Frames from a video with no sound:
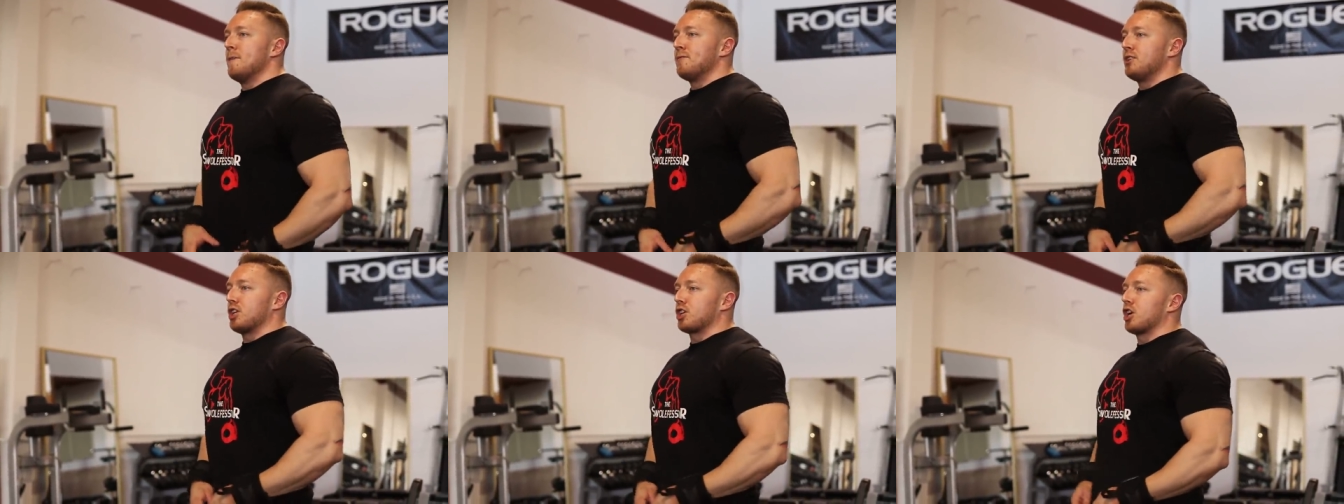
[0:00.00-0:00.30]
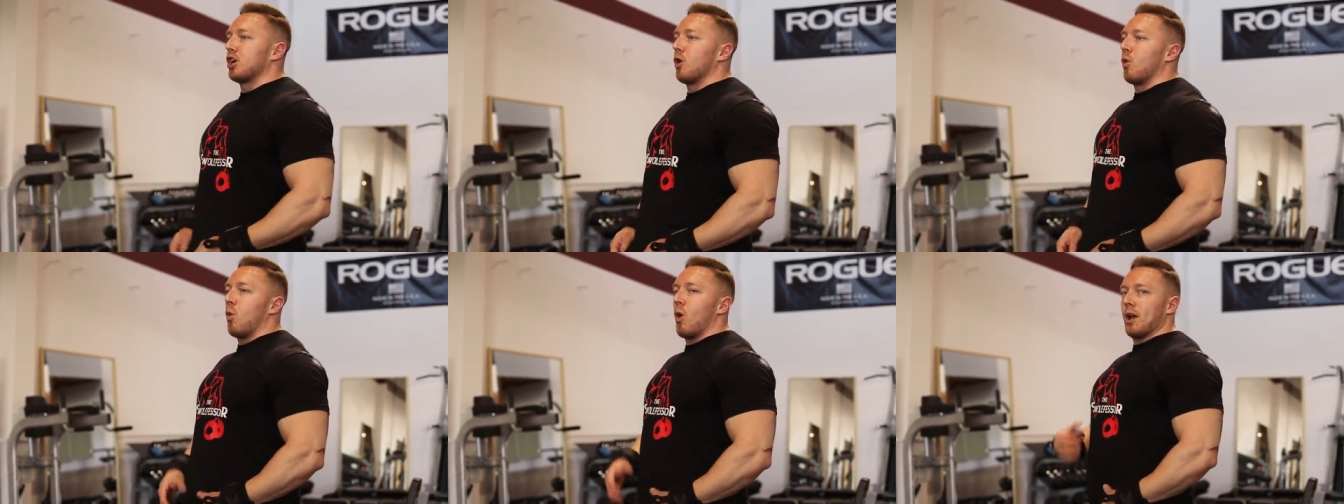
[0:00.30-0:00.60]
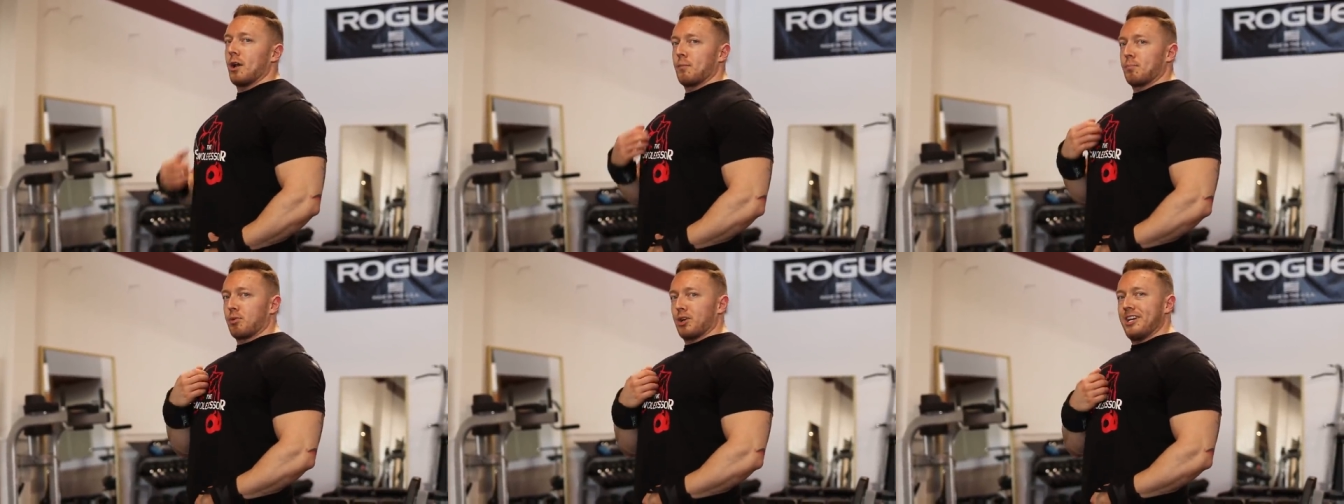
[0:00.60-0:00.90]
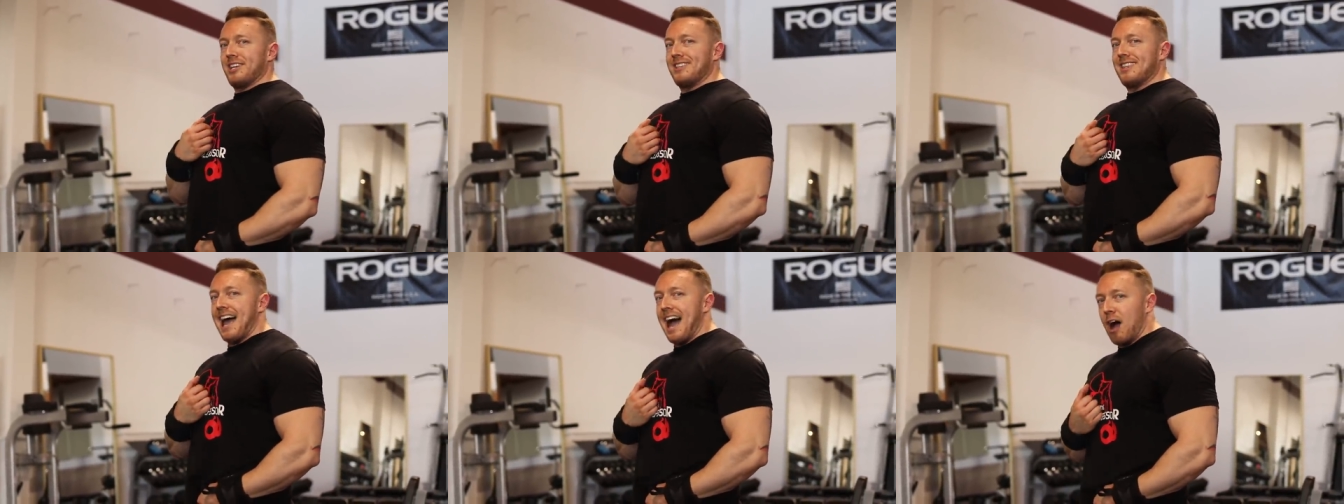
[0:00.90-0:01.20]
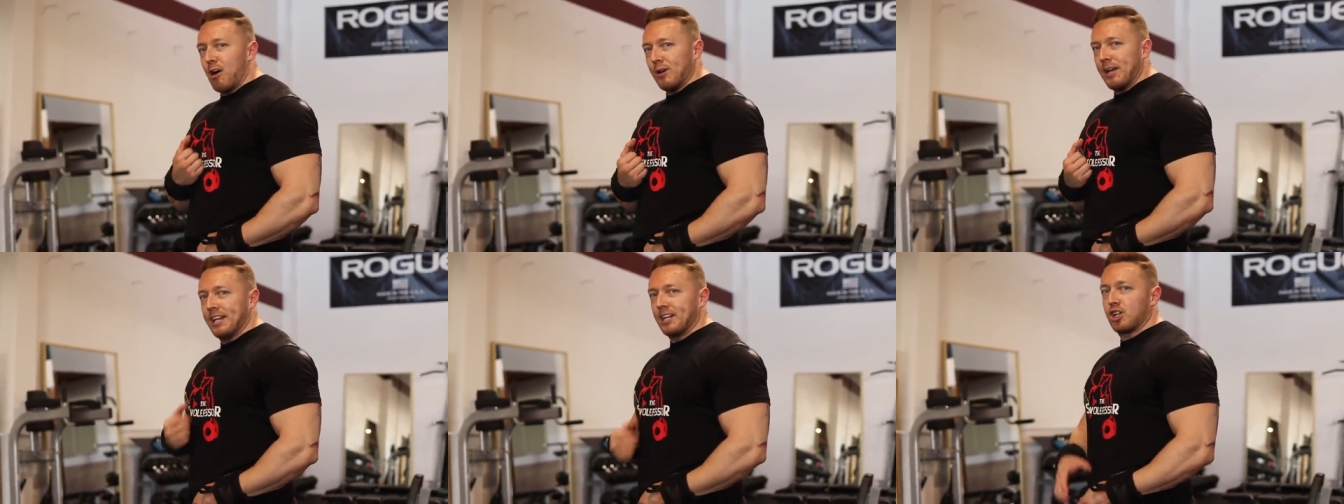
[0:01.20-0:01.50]
you're going to want to breathe
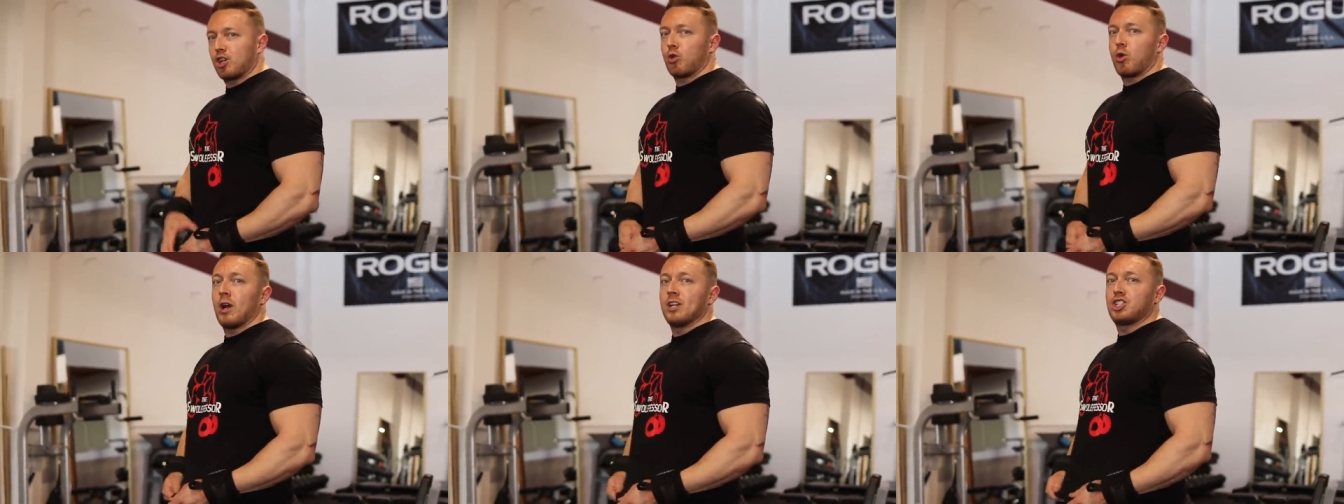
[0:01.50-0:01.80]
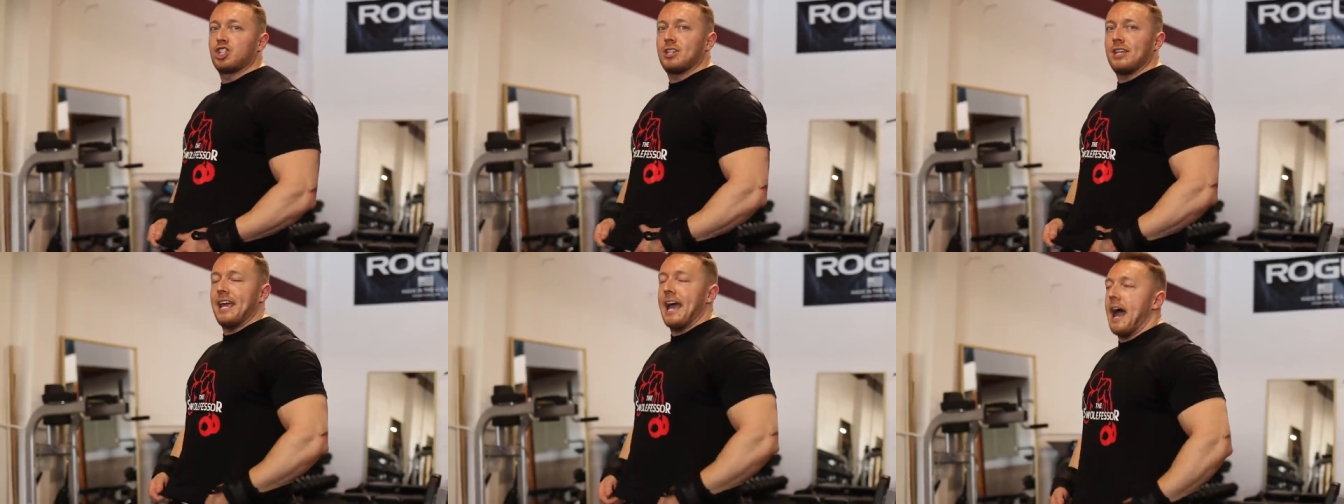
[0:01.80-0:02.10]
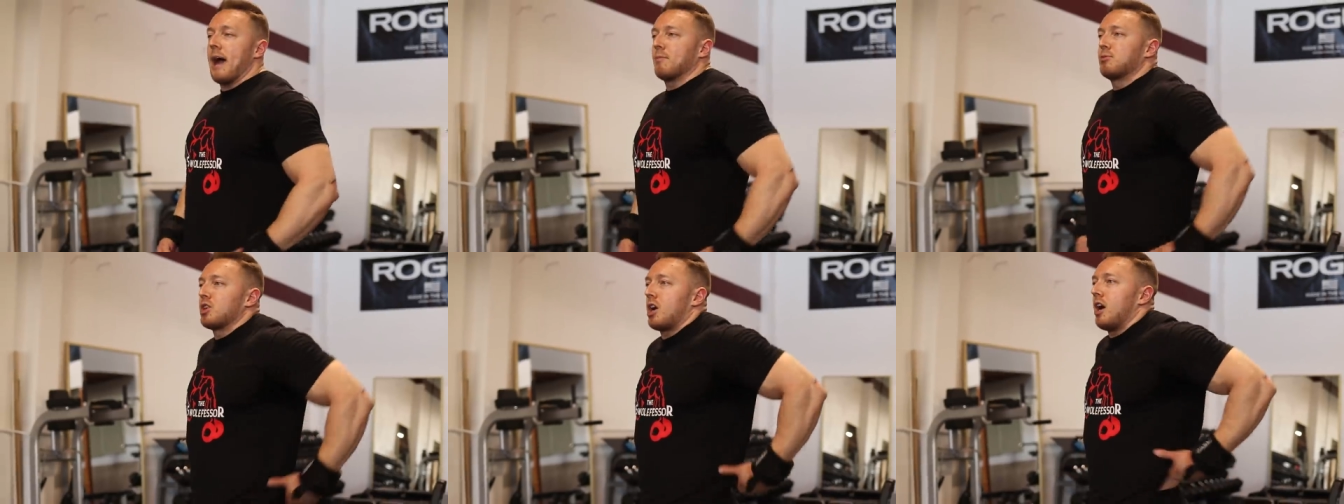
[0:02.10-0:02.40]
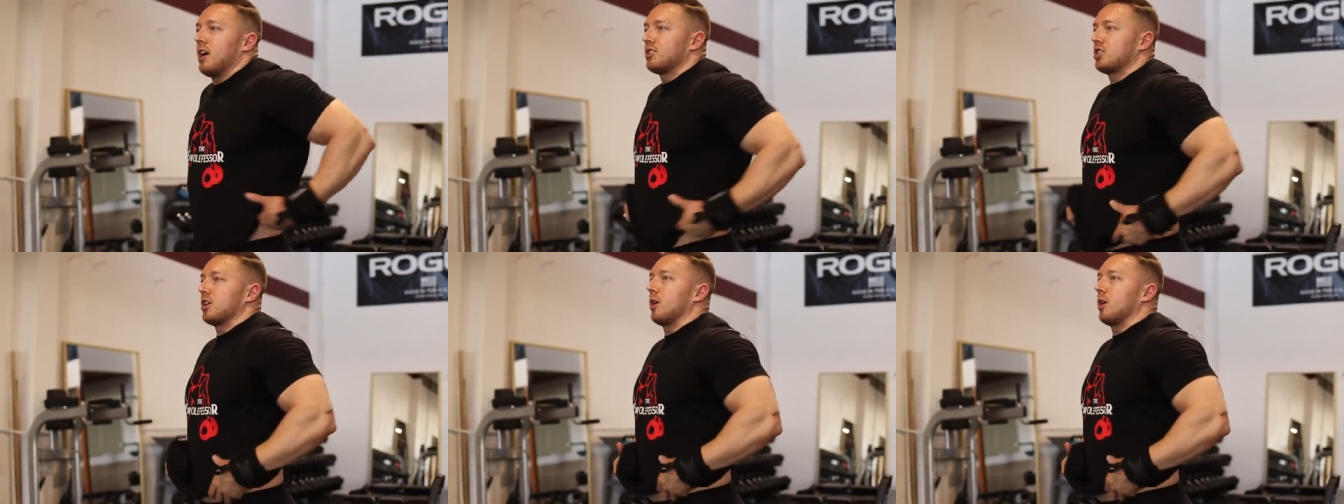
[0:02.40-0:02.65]
out and crunch the abs on.